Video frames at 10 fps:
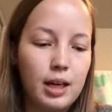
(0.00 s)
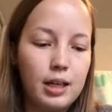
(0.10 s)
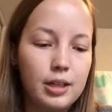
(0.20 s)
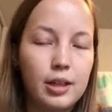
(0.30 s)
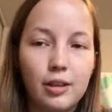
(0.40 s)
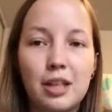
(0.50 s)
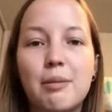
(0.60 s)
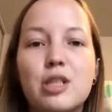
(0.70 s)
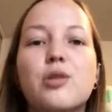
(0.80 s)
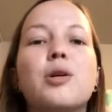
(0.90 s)
I'd look
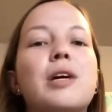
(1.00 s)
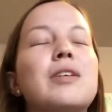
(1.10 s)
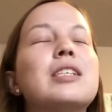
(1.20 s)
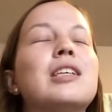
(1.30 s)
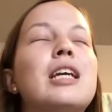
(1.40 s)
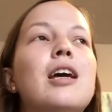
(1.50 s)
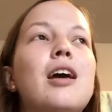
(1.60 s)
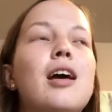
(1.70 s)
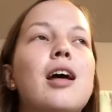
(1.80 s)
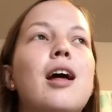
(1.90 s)
at my score, obviously,
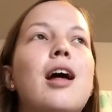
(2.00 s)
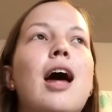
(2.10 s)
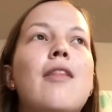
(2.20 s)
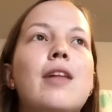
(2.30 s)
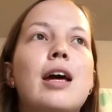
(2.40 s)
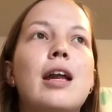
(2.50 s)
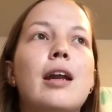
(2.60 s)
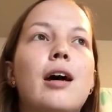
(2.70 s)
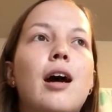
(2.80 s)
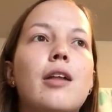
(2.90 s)
and
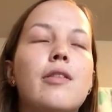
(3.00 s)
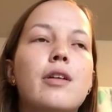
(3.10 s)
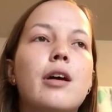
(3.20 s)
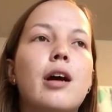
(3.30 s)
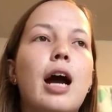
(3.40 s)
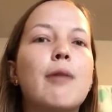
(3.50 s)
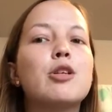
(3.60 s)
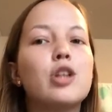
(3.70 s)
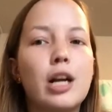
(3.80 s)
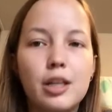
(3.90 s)
then I
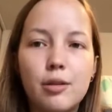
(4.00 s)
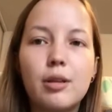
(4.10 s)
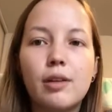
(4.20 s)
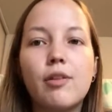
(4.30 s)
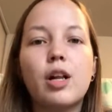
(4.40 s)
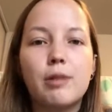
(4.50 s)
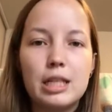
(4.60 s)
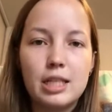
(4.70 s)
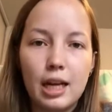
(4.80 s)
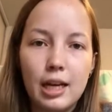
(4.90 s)
would try to do it the
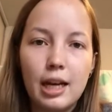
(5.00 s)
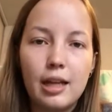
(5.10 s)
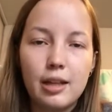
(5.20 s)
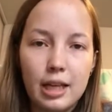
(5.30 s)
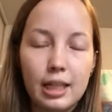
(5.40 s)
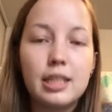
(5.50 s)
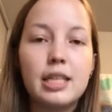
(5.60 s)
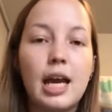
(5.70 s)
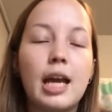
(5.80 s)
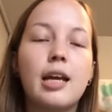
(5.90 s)
following Sunday, the
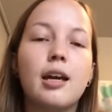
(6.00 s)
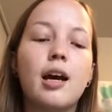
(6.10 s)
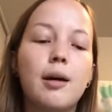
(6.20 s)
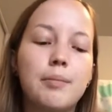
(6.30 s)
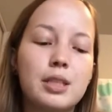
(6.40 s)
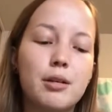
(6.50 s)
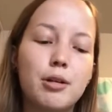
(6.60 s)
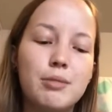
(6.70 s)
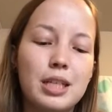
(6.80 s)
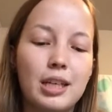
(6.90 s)
next day, but
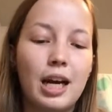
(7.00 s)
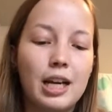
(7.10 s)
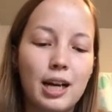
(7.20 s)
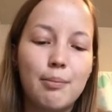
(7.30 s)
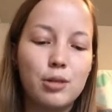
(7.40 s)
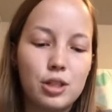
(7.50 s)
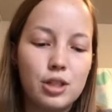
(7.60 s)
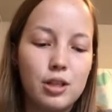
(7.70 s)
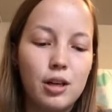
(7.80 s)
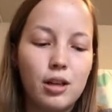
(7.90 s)
sometimes it kind of got
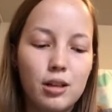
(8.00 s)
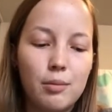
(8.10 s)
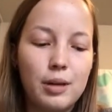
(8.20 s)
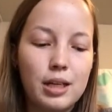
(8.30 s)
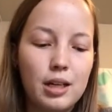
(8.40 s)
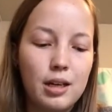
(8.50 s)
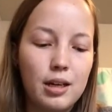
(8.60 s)
pushed a little bit